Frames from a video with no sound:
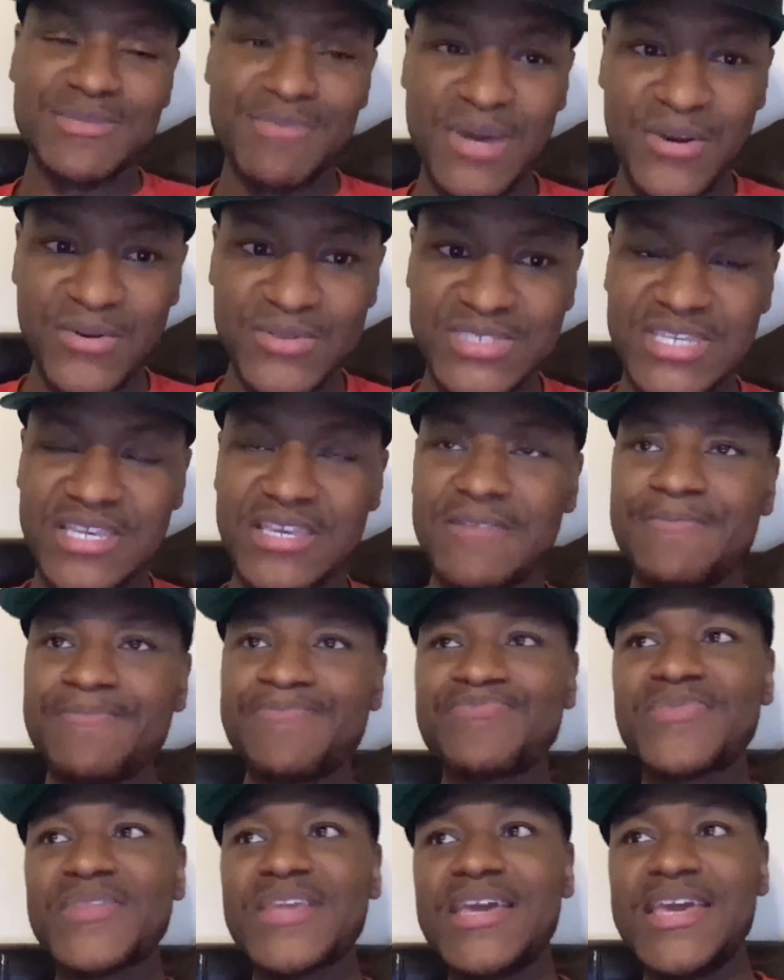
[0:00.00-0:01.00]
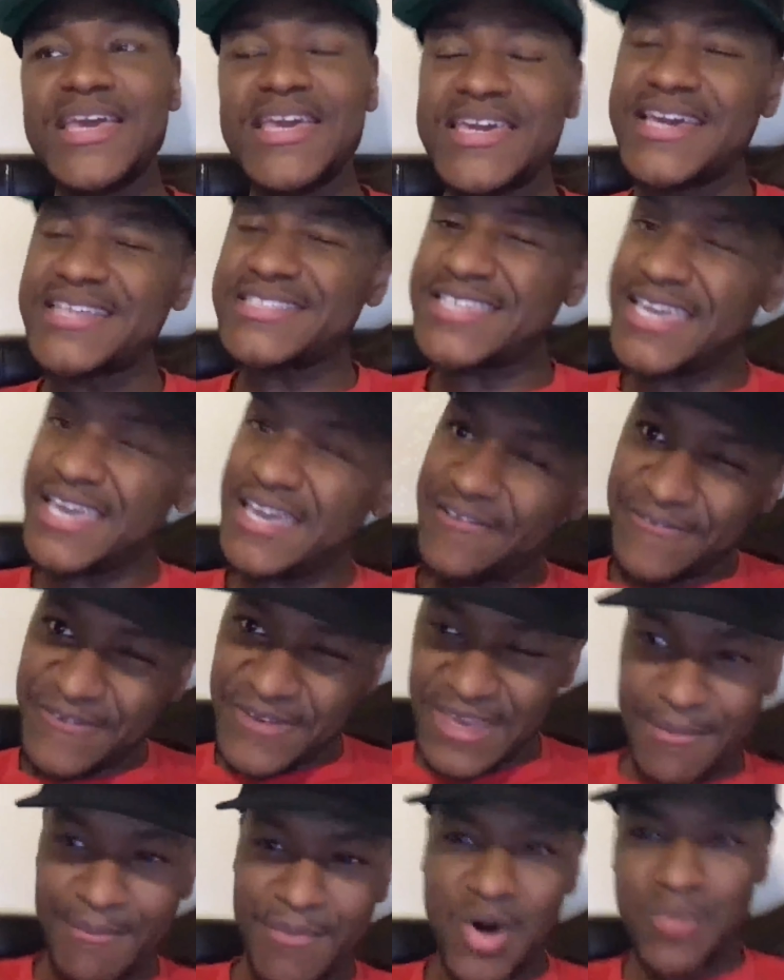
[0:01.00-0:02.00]
Middleton, he gets
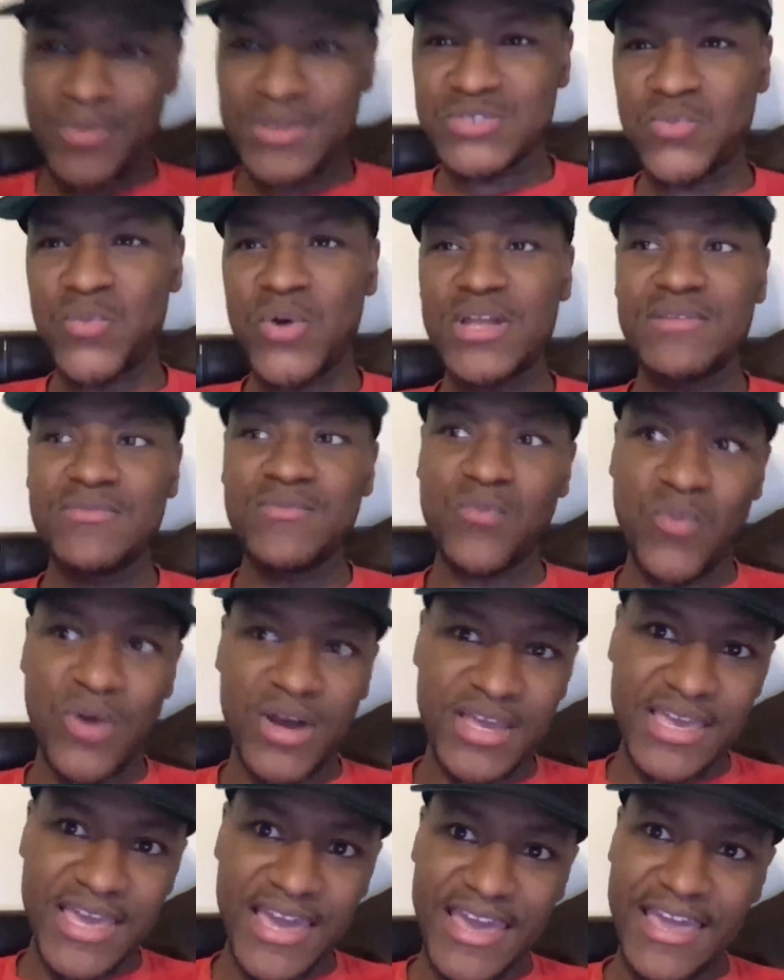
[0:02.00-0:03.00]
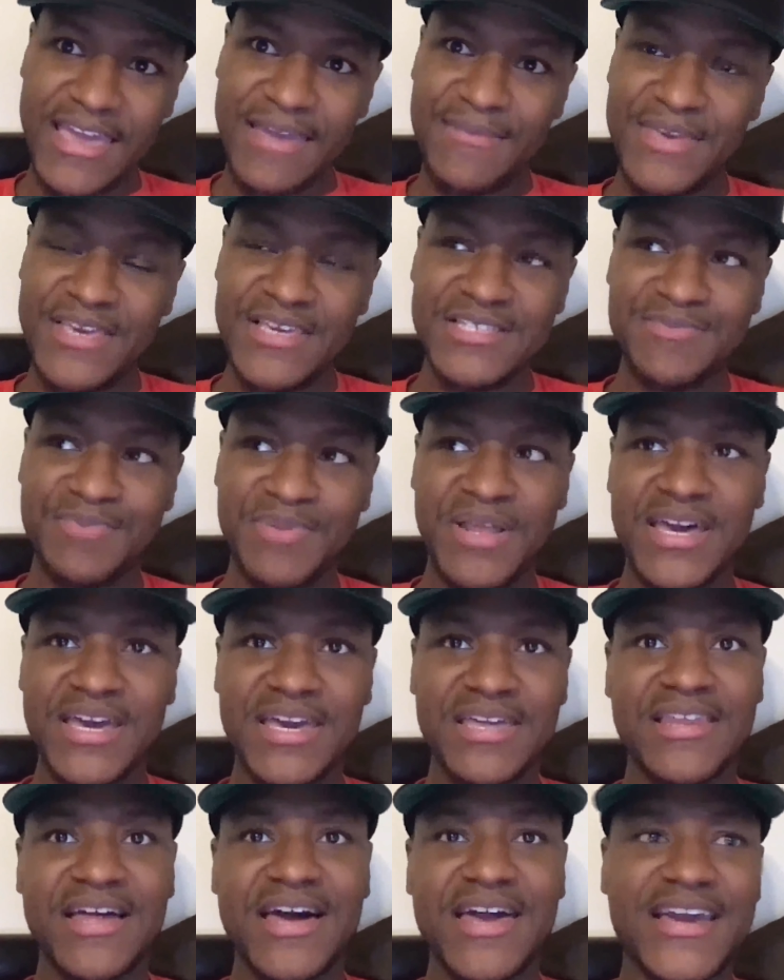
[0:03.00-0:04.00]
iffy in moments. One one game he's
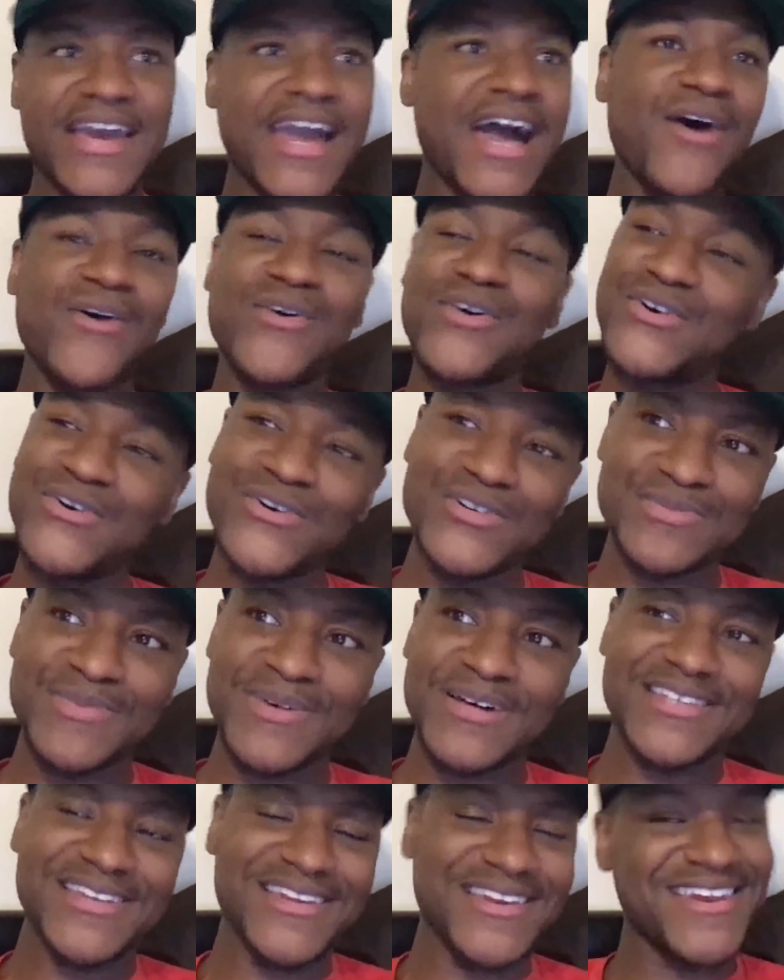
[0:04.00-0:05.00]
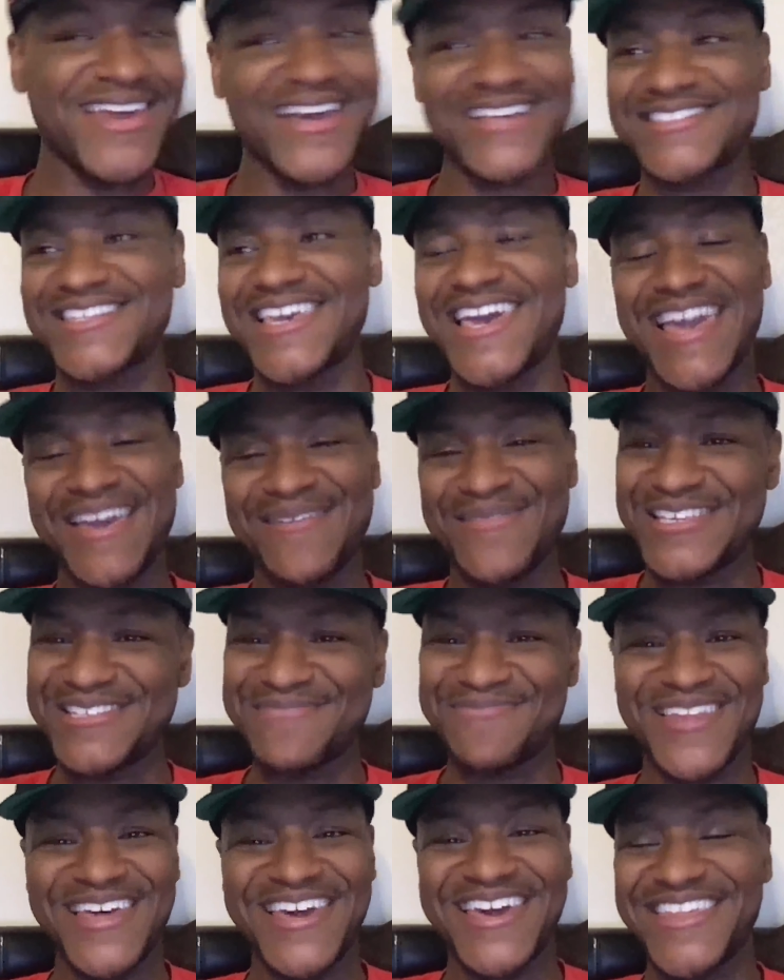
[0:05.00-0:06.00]
playing like Kyle Kuzma, then the next game
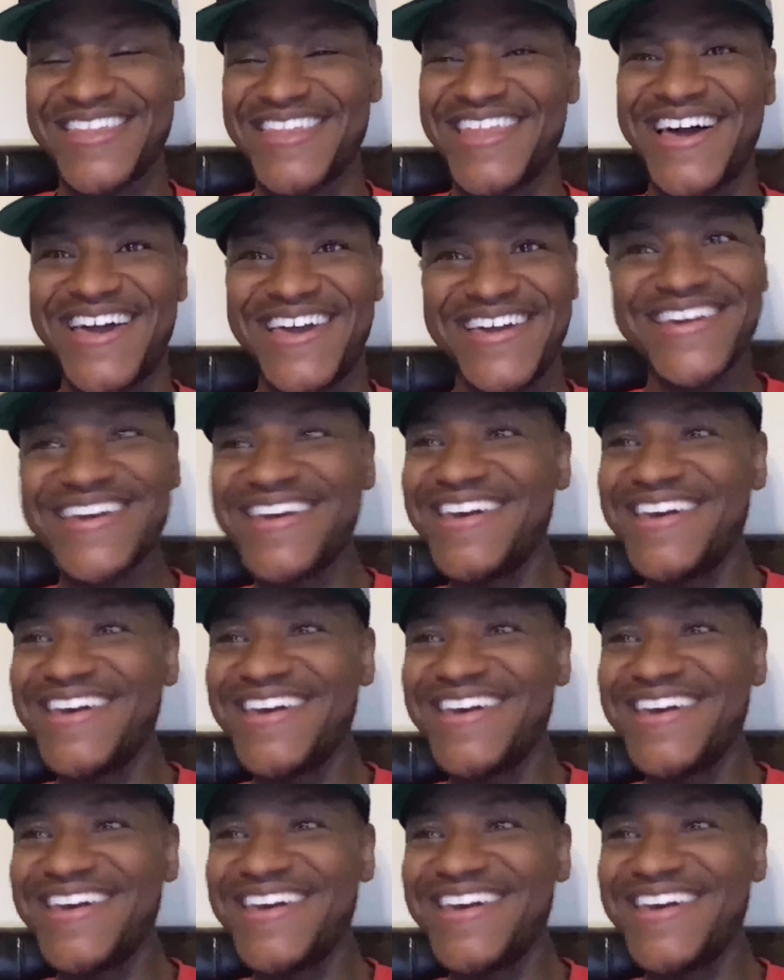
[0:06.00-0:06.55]
he's playing like